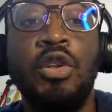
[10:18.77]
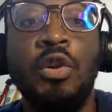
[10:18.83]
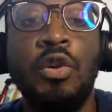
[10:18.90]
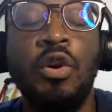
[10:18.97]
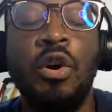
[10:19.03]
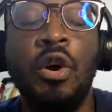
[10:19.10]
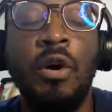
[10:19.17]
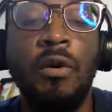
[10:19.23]

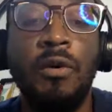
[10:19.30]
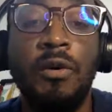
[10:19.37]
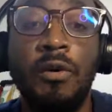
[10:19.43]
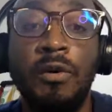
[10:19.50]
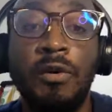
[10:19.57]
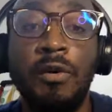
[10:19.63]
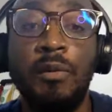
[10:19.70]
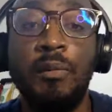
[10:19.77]
your
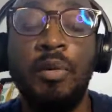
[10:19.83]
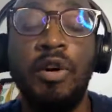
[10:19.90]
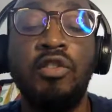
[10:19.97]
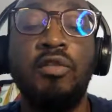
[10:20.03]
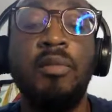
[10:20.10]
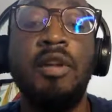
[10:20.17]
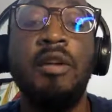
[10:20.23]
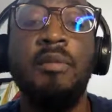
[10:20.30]

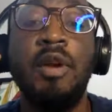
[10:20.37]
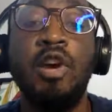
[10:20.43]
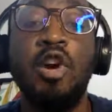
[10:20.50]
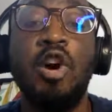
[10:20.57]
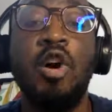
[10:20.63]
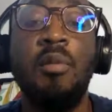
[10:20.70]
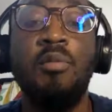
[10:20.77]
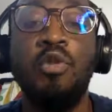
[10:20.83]
possibly
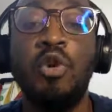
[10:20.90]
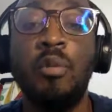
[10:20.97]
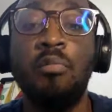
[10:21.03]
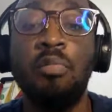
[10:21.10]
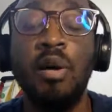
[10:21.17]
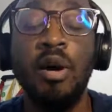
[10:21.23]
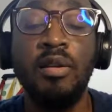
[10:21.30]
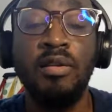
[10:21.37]
become
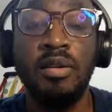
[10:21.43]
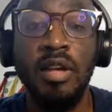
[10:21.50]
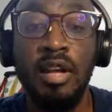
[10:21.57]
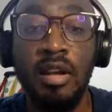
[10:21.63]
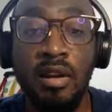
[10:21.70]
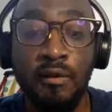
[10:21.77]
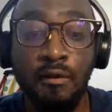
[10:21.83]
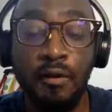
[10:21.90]
your boss
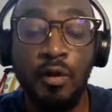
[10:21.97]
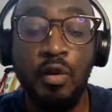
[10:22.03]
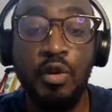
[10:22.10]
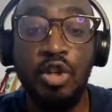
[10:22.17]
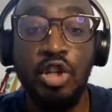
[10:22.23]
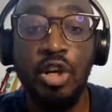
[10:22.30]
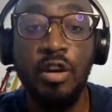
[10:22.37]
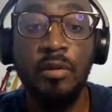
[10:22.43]
in the
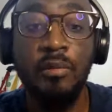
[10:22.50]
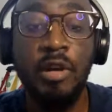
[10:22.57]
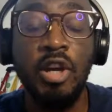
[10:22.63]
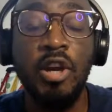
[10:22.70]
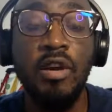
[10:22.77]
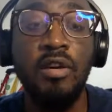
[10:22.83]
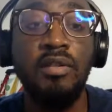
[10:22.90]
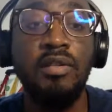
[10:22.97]
future,
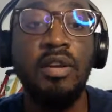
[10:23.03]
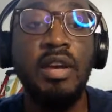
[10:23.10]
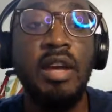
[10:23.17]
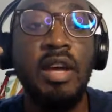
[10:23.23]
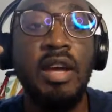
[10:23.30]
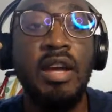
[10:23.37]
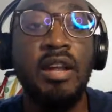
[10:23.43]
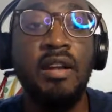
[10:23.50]
because
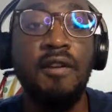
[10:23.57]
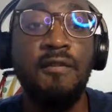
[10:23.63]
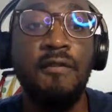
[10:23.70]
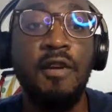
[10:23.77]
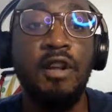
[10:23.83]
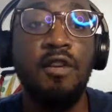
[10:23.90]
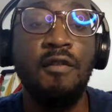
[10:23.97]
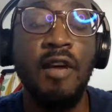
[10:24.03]
in the
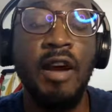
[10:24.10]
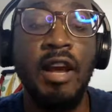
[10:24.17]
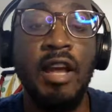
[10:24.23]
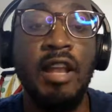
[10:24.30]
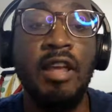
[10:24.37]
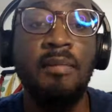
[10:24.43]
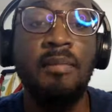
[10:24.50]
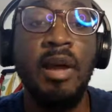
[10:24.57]
field of
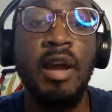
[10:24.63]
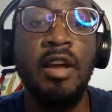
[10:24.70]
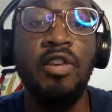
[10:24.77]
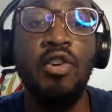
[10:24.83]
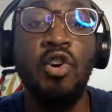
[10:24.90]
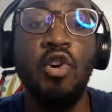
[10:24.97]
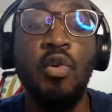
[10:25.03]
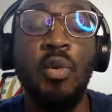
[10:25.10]
academia
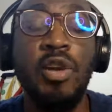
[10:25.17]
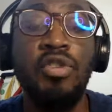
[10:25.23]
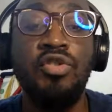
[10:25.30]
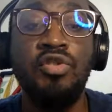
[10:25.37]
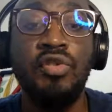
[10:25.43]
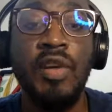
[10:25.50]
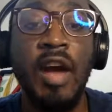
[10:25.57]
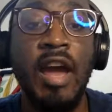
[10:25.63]
you always
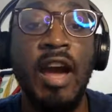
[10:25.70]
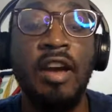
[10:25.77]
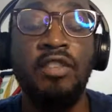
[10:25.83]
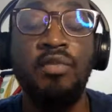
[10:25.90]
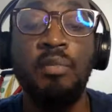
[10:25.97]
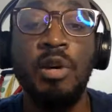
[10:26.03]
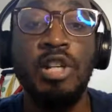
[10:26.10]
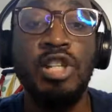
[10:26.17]
try
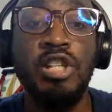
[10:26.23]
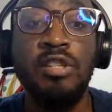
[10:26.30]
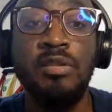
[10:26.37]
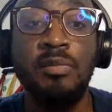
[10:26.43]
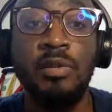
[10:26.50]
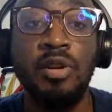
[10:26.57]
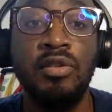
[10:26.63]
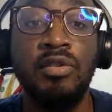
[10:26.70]
as much as
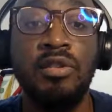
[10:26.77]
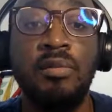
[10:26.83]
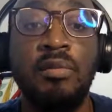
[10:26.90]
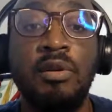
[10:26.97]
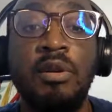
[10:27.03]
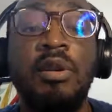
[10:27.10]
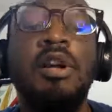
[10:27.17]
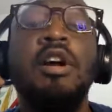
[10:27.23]

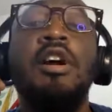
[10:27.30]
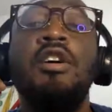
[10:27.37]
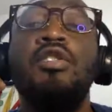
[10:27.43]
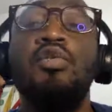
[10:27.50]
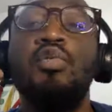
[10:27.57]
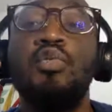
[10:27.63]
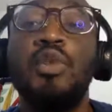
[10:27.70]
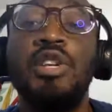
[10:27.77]
possible
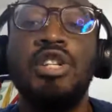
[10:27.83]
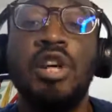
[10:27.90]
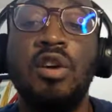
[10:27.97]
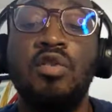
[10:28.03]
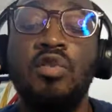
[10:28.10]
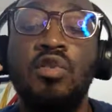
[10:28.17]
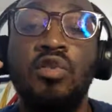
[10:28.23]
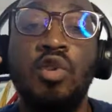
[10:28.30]
to reach
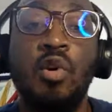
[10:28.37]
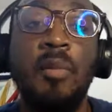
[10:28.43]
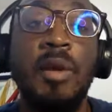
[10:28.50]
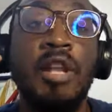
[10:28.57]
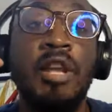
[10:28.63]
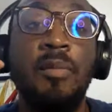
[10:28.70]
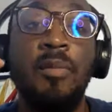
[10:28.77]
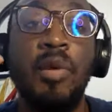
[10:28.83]
out to so
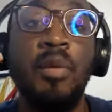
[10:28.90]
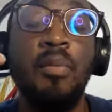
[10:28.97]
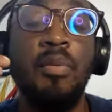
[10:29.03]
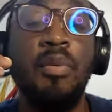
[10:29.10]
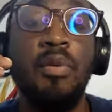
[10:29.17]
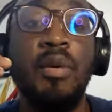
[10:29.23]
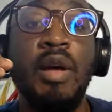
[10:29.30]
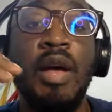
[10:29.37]
many
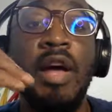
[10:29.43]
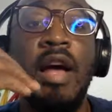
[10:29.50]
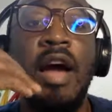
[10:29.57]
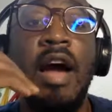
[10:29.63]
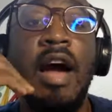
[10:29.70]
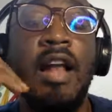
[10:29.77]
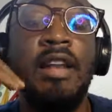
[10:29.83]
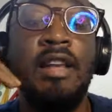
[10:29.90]
people,
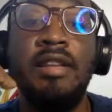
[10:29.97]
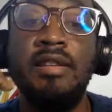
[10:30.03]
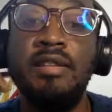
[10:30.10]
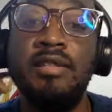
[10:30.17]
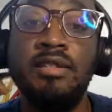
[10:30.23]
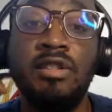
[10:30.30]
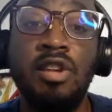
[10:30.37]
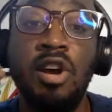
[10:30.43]
and it
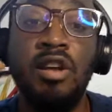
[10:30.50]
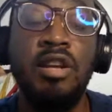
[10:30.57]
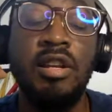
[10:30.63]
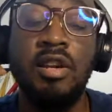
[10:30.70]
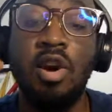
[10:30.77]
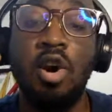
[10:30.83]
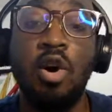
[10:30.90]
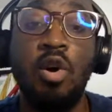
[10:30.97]
is not
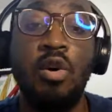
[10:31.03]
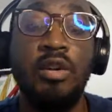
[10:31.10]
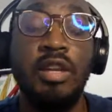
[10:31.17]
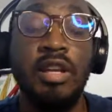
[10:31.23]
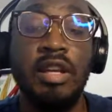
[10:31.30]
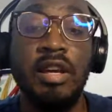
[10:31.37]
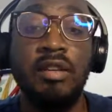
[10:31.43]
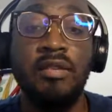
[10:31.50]
in
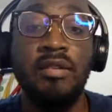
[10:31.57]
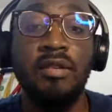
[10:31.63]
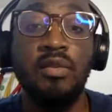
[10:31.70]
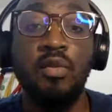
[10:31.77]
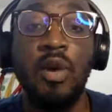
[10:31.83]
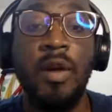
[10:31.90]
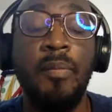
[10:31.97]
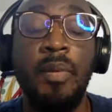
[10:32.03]
all the
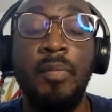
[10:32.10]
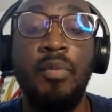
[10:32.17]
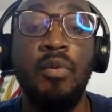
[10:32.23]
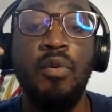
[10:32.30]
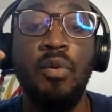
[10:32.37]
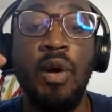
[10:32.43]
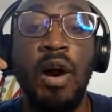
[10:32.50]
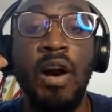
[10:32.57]
cases where
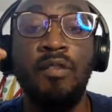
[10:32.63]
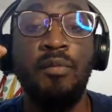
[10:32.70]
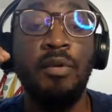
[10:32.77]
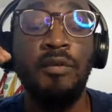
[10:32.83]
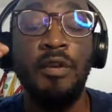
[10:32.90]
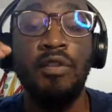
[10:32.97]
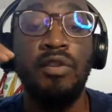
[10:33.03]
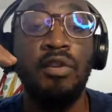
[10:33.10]
people will
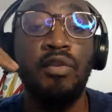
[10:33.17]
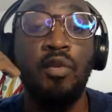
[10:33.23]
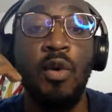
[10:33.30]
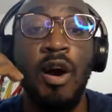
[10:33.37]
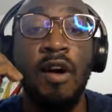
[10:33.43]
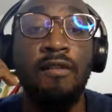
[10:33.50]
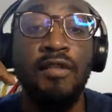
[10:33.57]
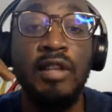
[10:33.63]
have professors
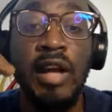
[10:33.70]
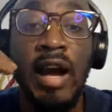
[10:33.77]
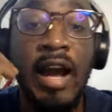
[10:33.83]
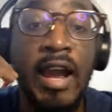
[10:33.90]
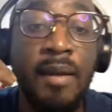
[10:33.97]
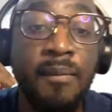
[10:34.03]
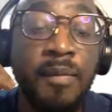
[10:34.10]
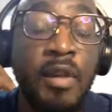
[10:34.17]
who have
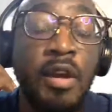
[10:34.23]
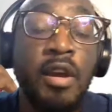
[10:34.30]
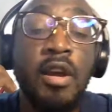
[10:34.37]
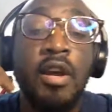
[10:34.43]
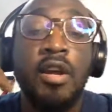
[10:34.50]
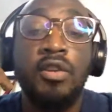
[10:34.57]
time